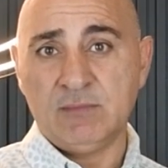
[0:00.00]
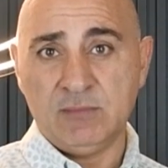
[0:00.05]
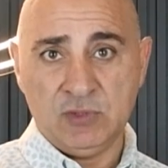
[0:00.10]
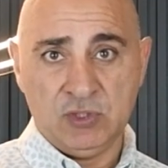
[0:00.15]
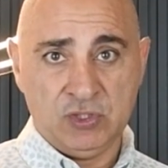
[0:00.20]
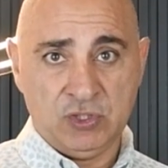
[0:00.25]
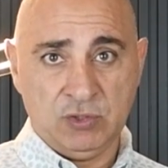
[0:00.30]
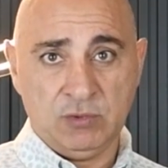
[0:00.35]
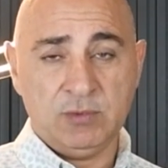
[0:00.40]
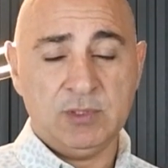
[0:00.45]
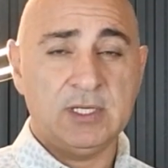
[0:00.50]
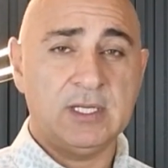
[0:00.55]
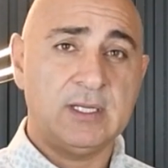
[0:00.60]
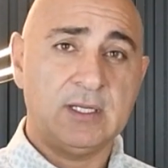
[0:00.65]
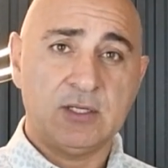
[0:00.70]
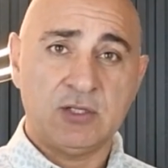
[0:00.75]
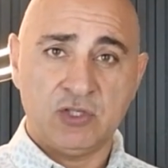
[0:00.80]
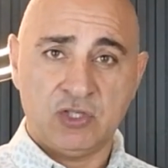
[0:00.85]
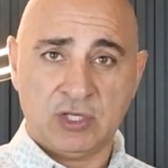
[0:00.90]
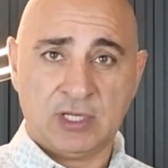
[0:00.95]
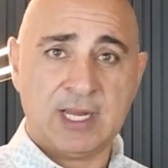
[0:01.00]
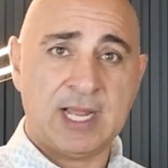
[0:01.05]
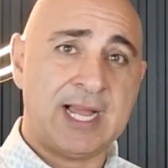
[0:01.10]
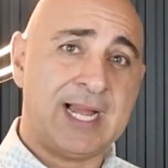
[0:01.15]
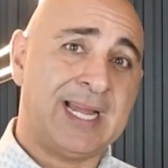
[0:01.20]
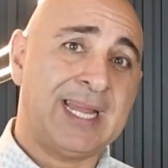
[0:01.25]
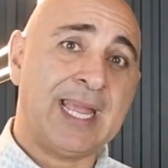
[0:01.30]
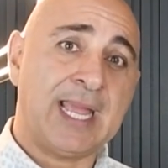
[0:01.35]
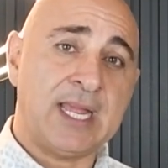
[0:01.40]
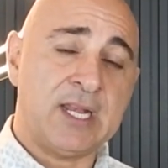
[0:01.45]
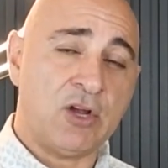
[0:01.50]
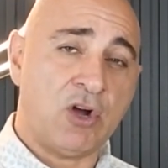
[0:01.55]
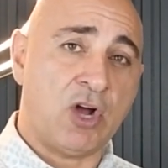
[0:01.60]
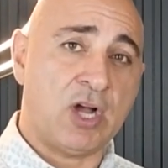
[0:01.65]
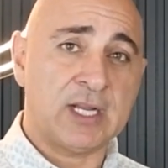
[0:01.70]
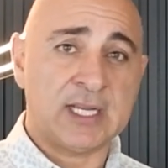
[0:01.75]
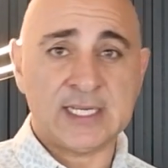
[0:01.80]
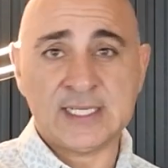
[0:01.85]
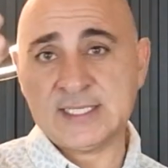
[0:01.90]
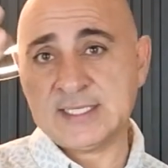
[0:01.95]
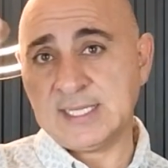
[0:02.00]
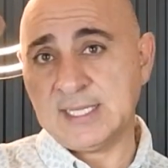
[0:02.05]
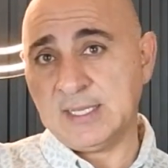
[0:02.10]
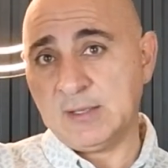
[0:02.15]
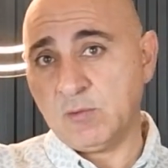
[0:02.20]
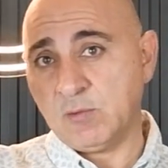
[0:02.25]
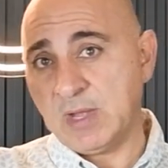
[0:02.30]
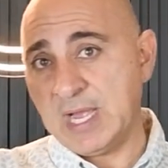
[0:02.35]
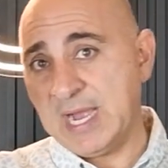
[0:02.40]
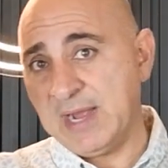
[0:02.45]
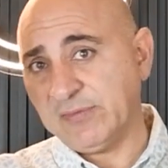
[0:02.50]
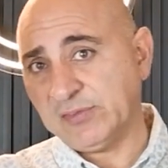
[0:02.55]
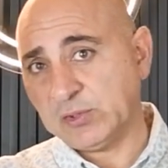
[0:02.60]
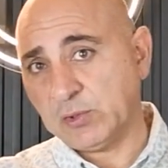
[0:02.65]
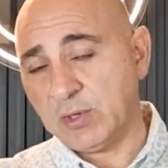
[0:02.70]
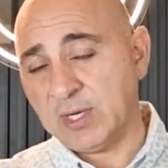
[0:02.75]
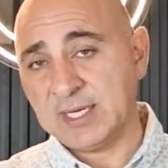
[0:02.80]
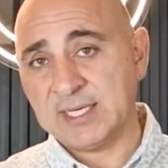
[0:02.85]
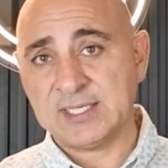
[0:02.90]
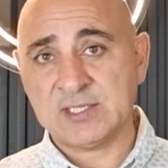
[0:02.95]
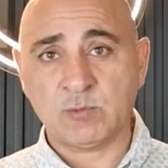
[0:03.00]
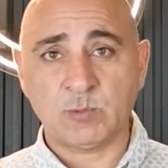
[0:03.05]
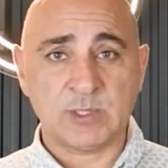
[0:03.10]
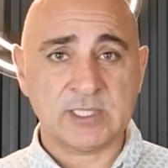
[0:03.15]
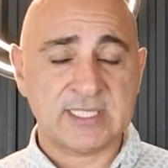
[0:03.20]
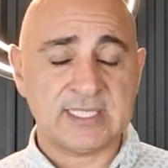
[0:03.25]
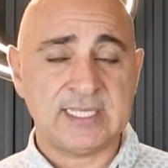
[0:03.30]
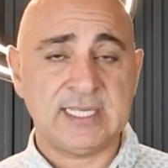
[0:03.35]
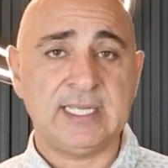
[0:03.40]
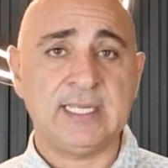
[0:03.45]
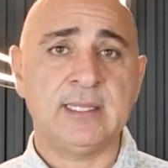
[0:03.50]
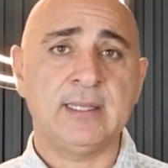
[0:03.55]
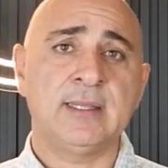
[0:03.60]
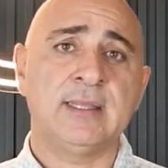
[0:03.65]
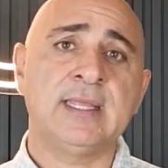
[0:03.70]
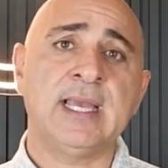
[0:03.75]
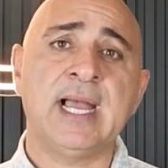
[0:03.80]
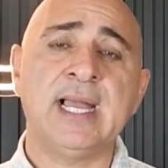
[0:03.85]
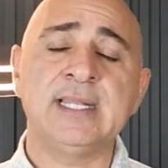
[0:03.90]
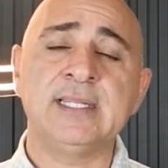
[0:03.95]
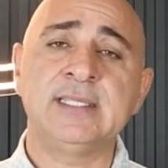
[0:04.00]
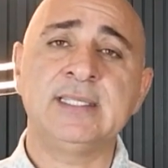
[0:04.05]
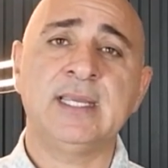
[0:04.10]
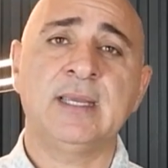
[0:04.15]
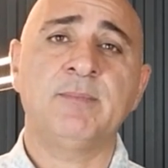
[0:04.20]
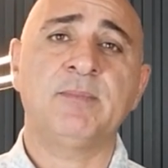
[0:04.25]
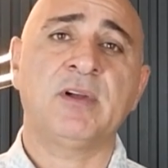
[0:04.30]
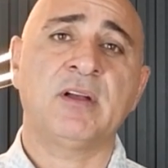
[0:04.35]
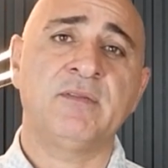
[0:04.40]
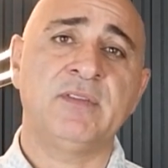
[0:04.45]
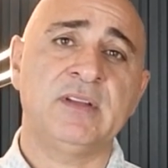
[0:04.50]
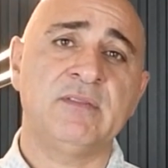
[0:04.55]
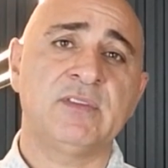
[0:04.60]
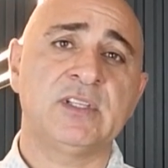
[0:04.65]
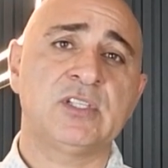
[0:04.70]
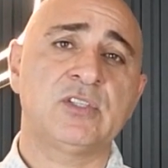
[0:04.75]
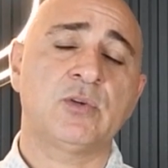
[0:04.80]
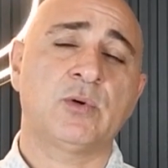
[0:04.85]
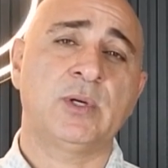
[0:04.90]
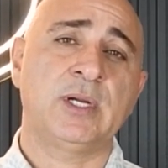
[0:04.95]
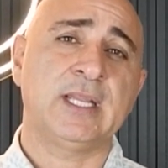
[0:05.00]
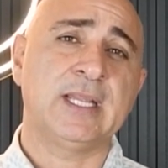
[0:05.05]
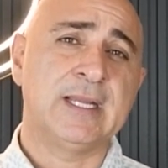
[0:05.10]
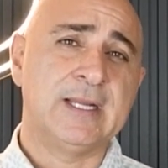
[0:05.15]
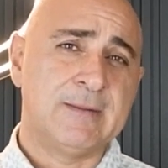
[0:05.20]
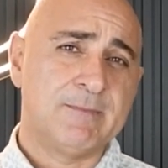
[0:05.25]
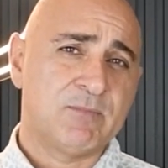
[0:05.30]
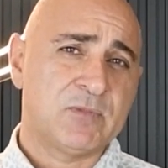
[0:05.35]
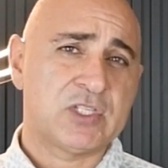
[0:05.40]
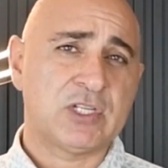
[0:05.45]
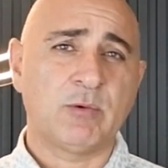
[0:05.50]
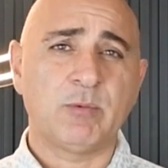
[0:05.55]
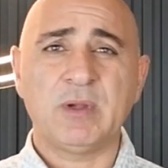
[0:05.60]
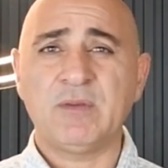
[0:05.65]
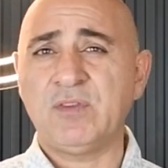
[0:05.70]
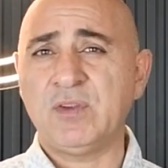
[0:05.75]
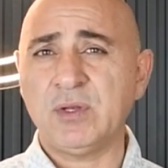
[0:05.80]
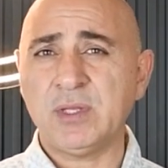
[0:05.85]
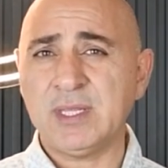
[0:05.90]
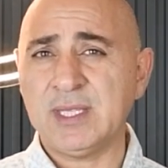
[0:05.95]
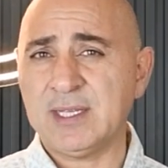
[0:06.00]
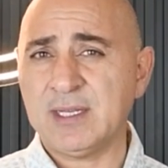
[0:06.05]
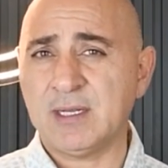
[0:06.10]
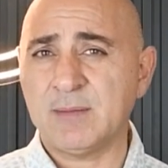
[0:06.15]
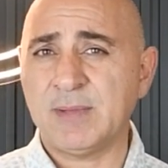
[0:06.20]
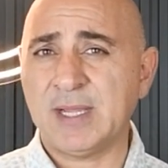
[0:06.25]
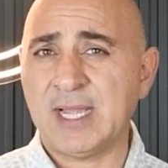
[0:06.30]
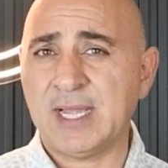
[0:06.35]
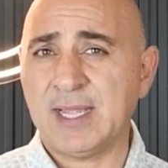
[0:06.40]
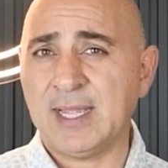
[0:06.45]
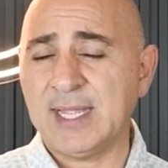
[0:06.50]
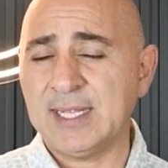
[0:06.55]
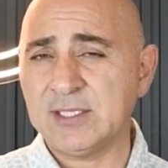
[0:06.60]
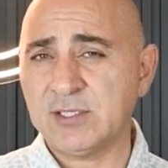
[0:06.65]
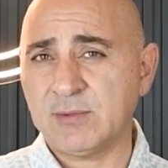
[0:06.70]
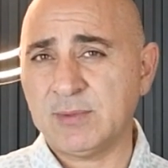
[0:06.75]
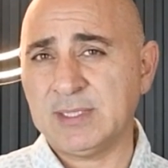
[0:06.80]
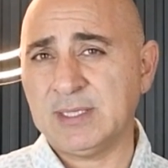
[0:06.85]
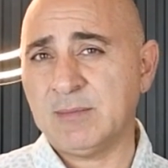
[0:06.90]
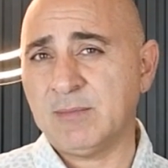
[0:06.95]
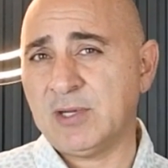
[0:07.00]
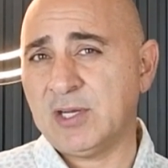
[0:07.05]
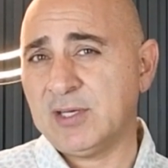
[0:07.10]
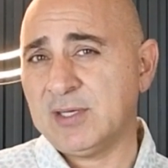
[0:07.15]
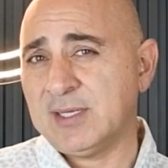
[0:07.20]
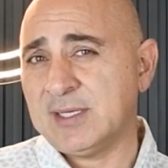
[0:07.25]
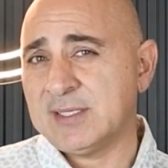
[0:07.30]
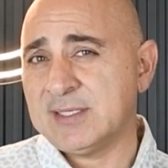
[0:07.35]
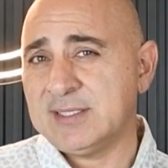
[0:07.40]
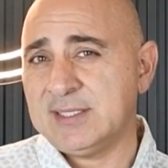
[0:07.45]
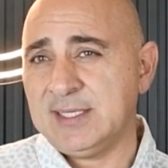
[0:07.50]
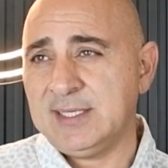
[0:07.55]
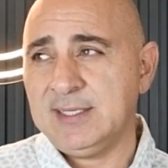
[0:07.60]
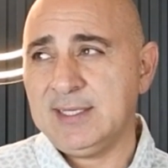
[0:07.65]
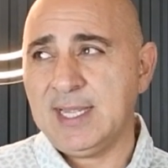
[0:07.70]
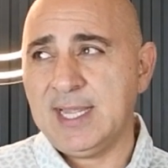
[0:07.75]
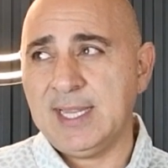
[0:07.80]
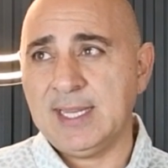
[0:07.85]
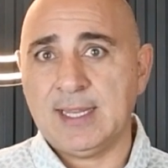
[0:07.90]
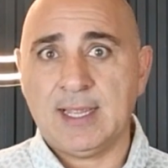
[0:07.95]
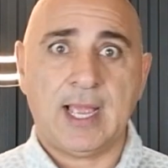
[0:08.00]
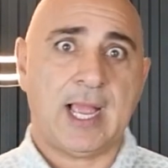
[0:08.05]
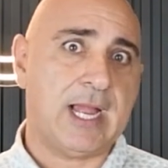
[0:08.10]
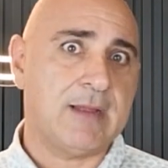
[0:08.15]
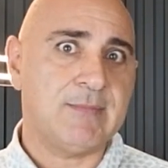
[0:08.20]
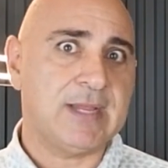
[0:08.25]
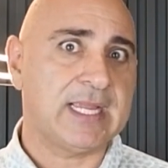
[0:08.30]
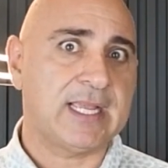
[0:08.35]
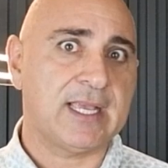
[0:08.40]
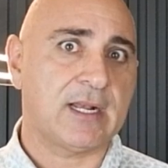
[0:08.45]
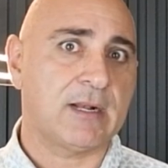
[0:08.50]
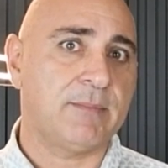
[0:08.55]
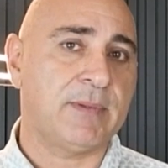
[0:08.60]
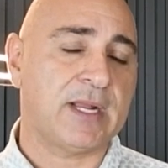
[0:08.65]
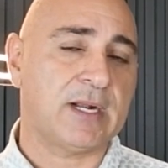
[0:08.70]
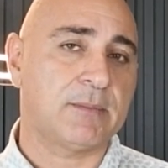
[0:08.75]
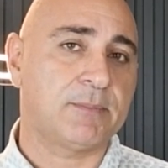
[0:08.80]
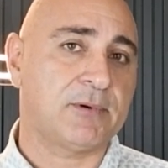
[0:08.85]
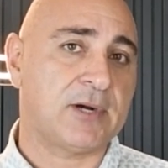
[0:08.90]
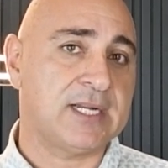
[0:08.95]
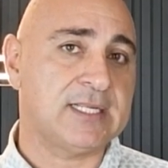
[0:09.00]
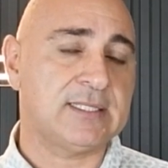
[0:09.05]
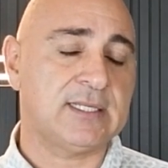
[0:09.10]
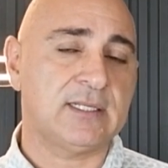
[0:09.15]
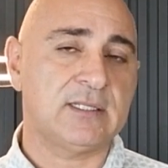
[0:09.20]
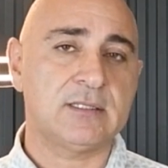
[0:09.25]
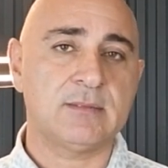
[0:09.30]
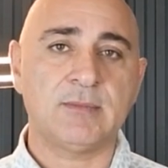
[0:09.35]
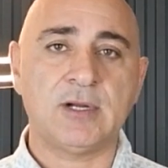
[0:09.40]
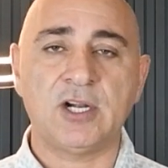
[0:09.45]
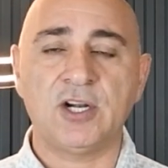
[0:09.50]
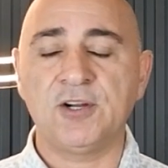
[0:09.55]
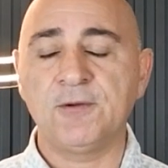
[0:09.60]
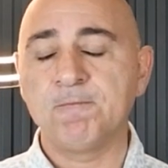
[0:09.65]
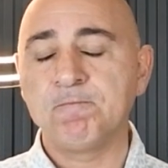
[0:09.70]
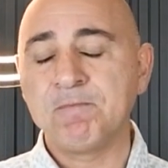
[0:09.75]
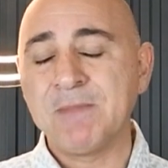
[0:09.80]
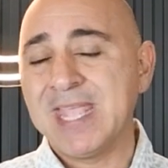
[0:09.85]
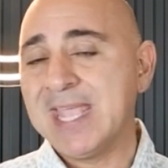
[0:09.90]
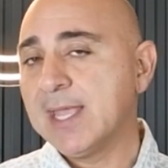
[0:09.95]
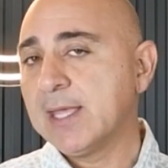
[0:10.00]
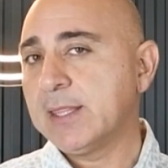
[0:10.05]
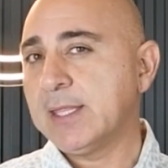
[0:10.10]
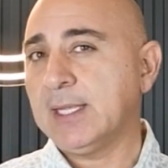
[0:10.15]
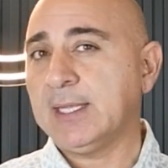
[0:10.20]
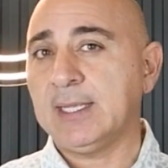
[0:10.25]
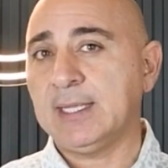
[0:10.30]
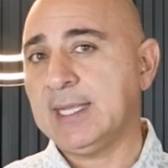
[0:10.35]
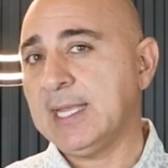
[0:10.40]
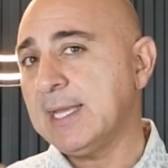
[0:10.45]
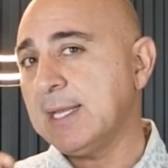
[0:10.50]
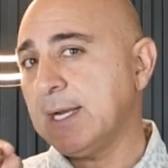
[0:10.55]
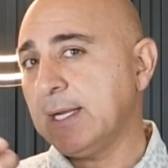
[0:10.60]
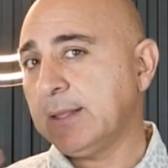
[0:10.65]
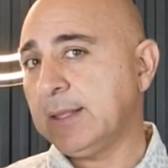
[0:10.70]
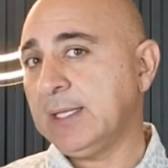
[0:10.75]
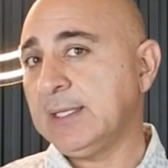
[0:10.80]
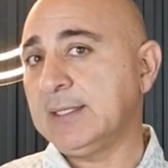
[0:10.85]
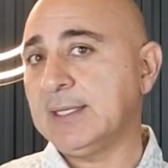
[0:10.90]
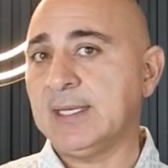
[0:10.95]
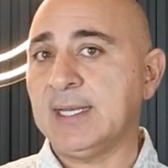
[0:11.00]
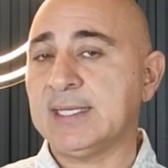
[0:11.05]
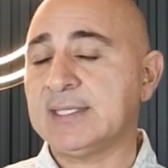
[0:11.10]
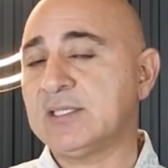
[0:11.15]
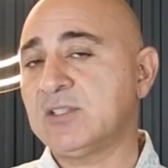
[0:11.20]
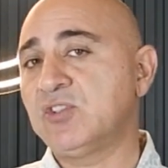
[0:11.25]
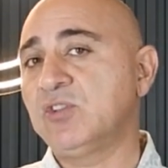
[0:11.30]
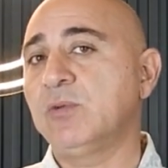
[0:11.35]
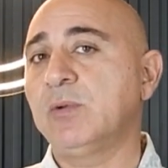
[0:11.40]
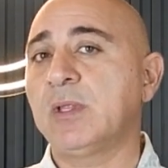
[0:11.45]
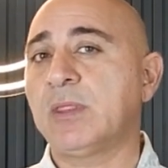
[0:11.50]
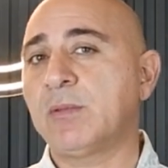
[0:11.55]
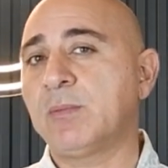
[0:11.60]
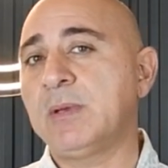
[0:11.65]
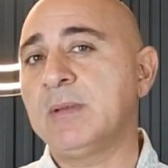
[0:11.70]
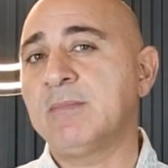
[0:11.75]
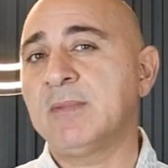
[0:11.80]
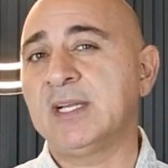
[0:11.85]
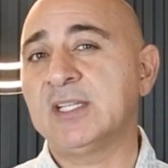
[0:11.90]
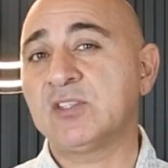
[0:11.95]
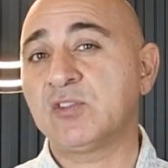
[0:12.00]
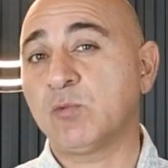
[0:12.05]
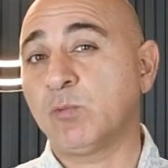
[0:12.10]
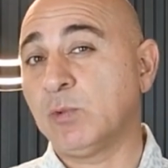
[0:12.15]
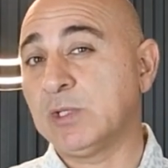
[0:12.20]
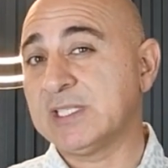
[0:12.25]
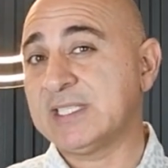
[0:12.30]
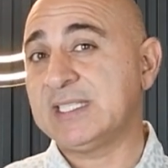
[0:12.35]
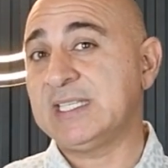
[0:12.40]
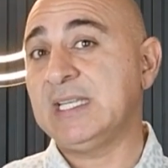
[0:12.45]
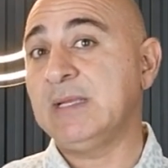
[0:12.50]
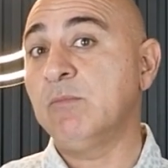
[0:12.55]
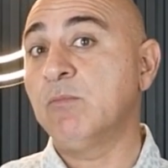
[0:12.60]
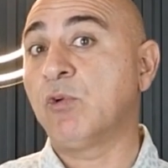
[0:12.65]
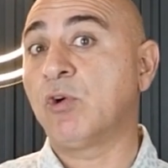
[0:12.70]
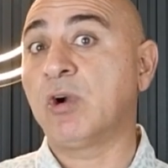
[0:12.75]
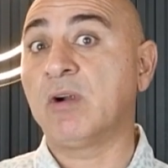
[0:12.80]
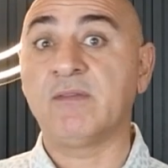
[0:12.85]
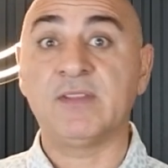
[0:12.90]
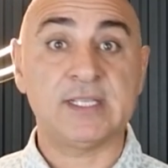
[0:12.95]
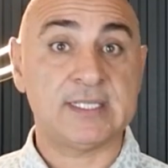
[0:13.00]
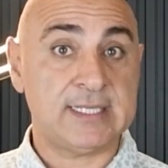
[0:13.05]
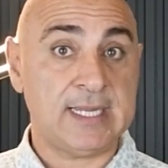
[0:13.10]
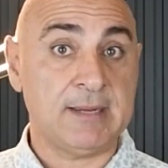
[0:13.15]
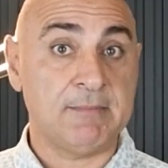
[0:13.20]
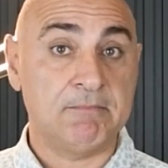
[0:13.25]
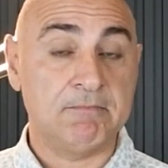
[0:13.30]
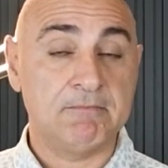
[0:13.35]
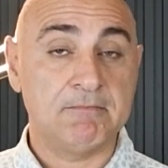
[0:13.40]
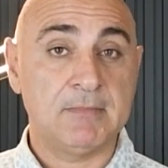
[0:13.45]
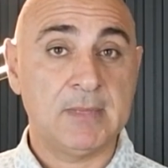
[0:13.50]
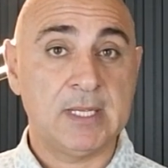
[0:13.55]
June, July, and August. After August, we'll see that dip of inventory. So if you're thinking about entering the market and saying, hey, I may get a better pricing tomorrow, think again. I think the next 2 to 3 months, we'll see more of the same.